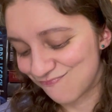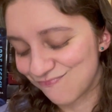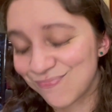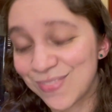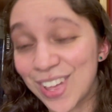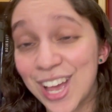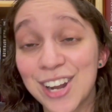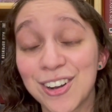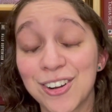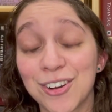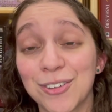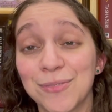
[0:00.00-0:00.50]

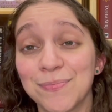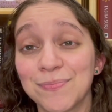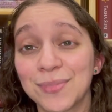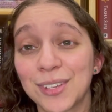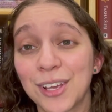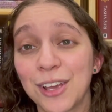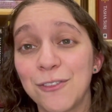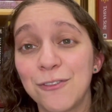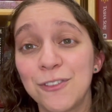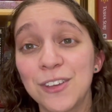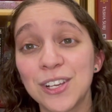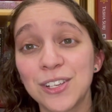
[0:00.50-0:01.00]
I don't know.
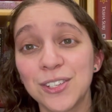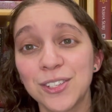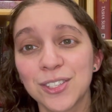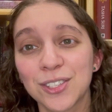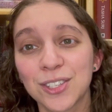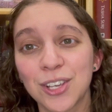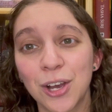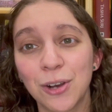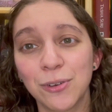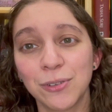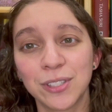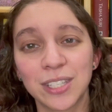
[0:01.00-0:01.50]
It feels
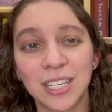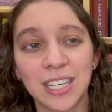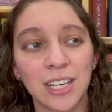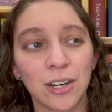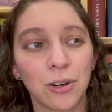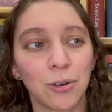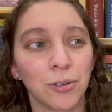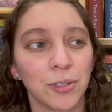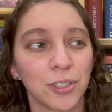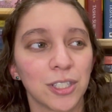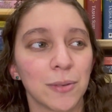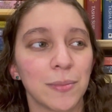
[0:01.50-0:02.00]
cozy and
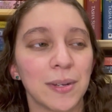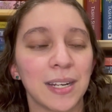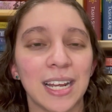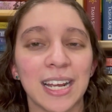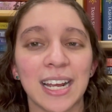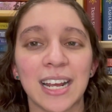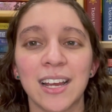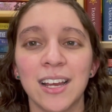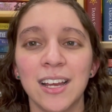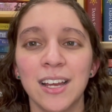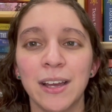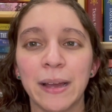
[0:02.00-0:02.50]
wholesome and,
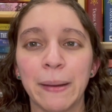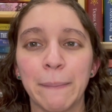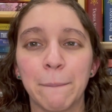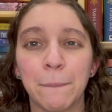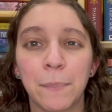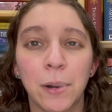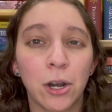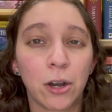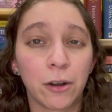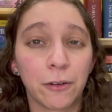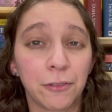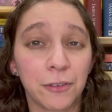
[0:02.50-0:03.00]
like,
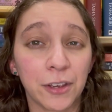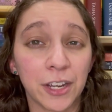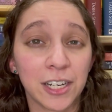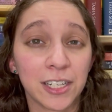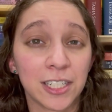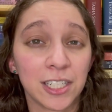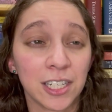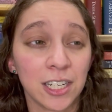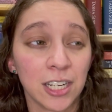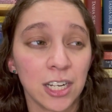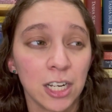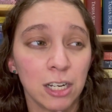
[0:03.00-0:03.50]

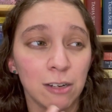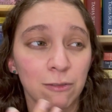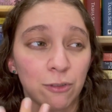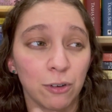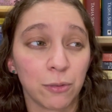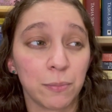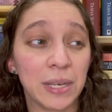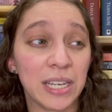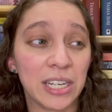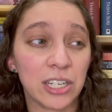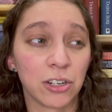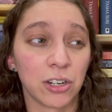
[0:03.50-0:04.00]
perfect for
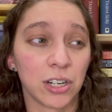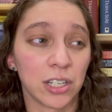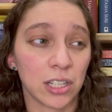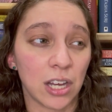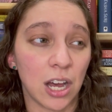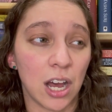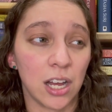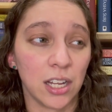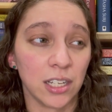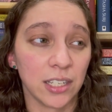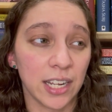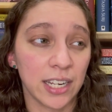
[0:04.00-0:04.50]
me during the
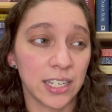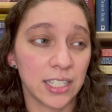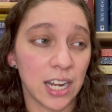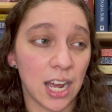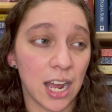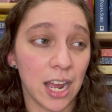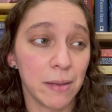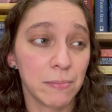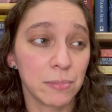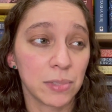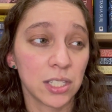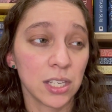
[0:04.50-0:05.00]
holiday
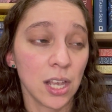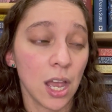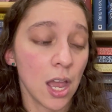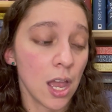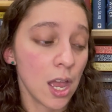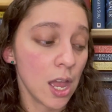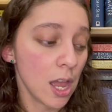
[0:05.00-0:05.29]
times.